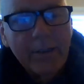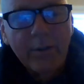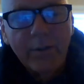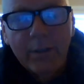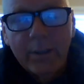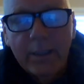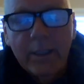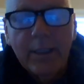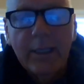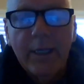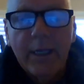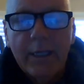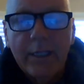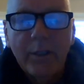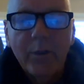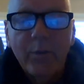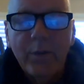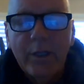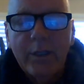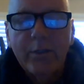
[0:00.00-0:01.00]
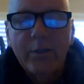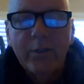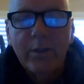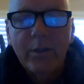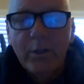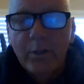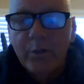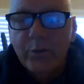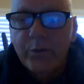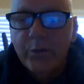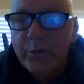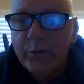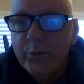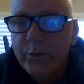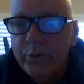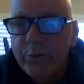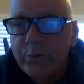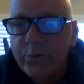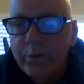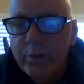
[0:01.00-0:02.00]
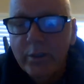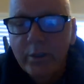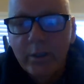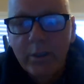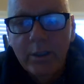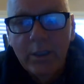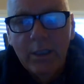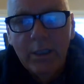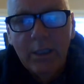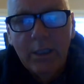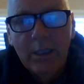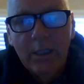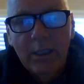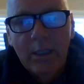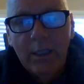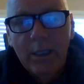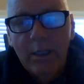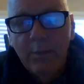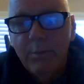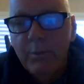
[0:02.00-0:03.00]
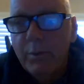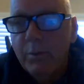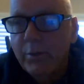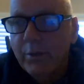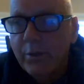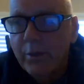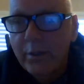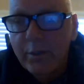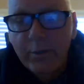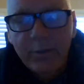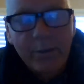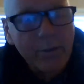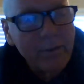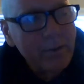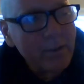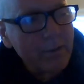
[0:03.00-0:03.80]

you, lead, guide, and direct you to all truths. But with all this